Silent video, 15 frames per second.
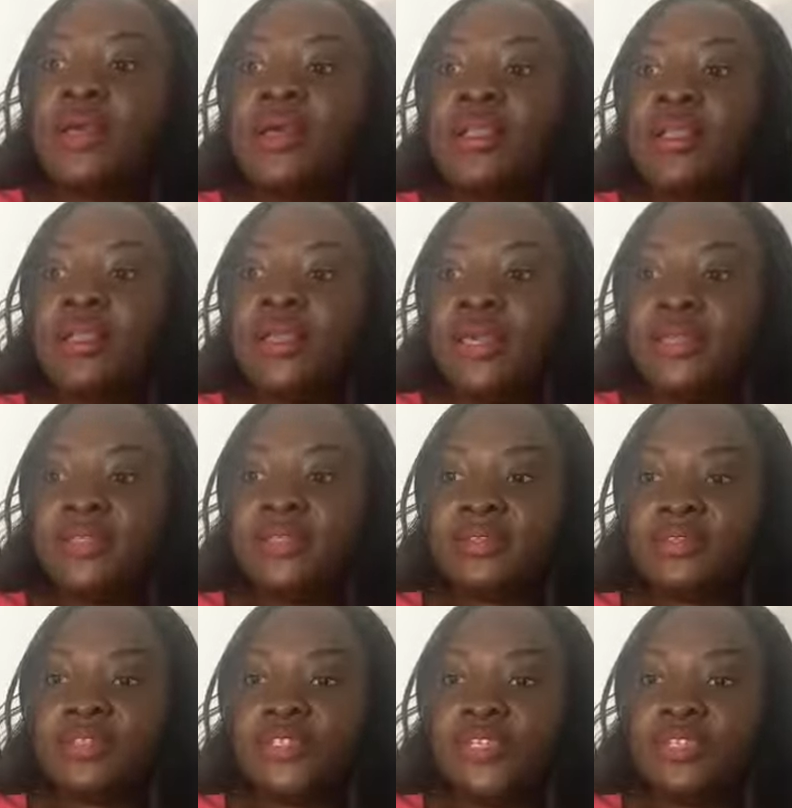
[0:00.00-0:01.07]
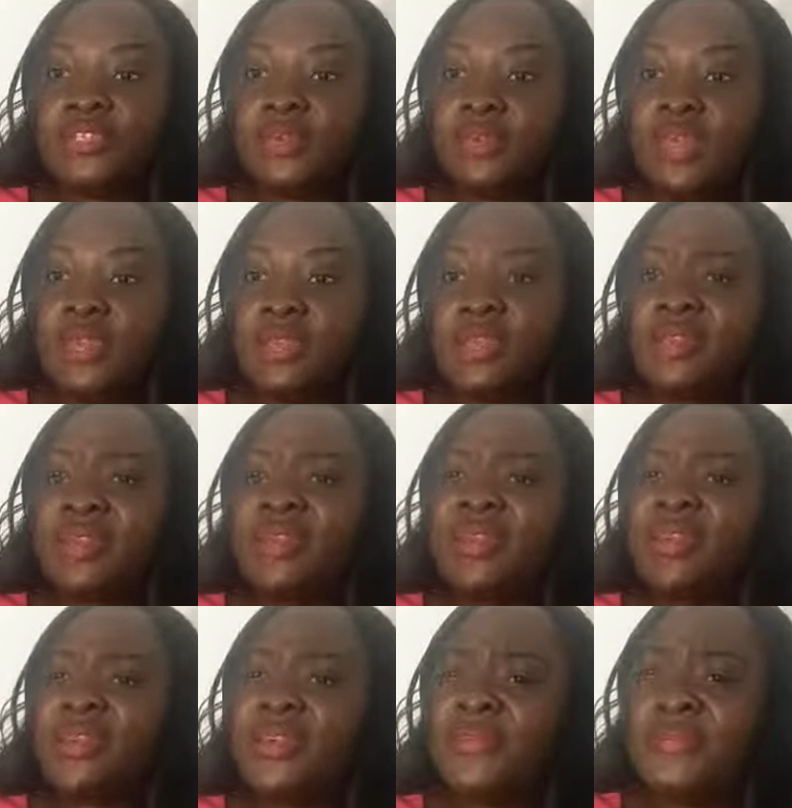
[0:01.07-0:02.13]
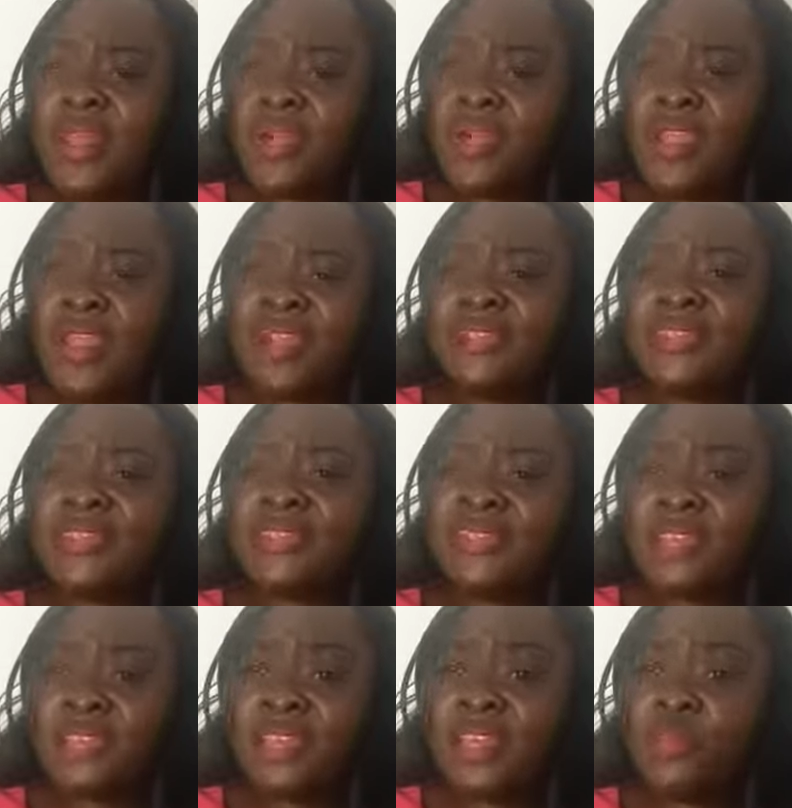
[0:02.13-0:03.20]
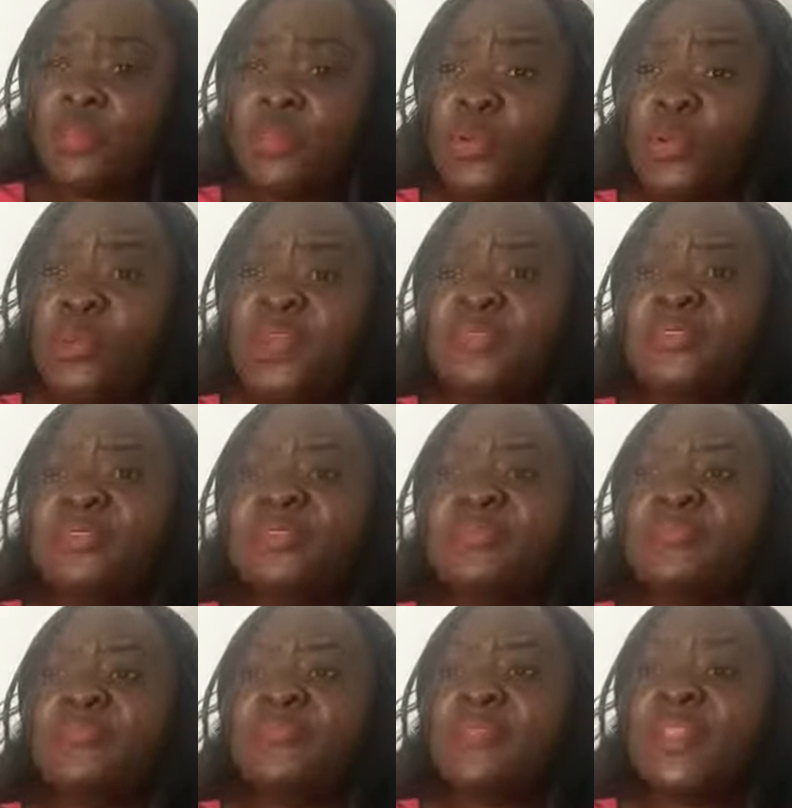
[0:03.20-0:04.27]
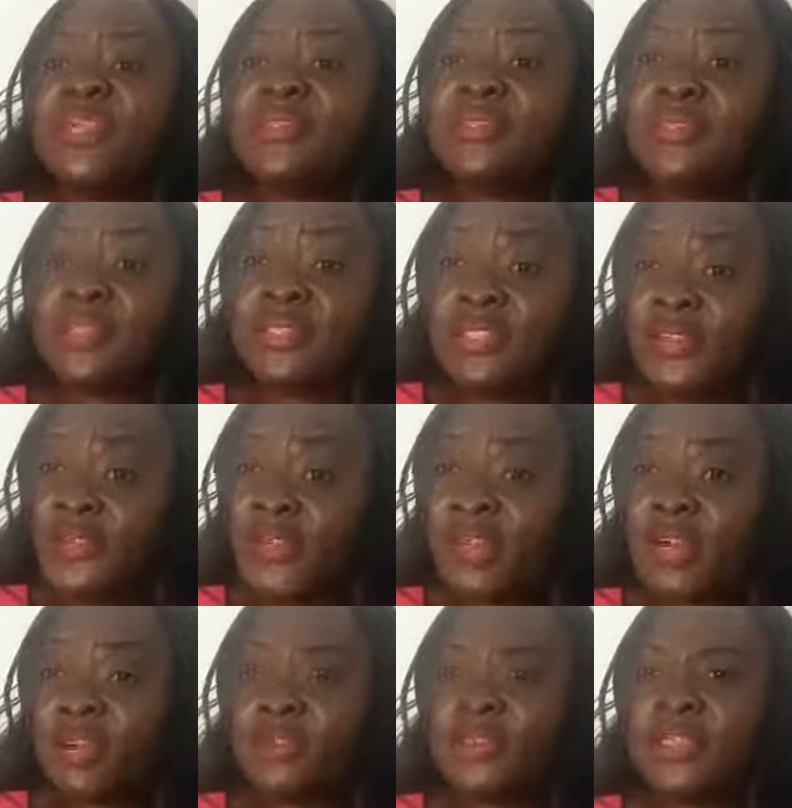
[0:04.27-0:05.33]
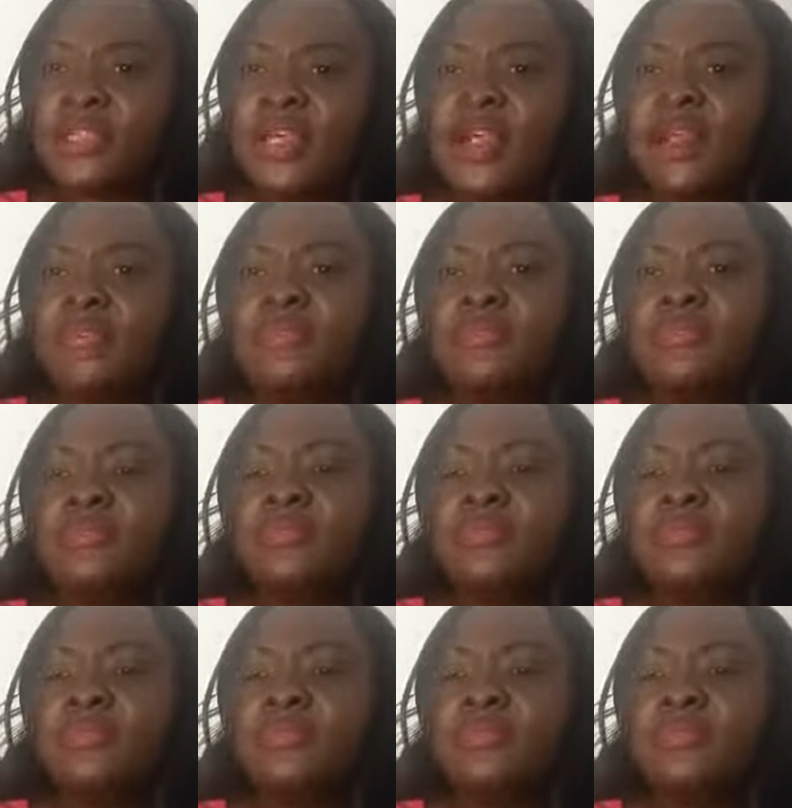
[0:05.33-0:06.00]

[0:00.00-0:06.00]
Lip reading: Ladies and gentlemen, it's a very uncertain moment. It's a difficult time.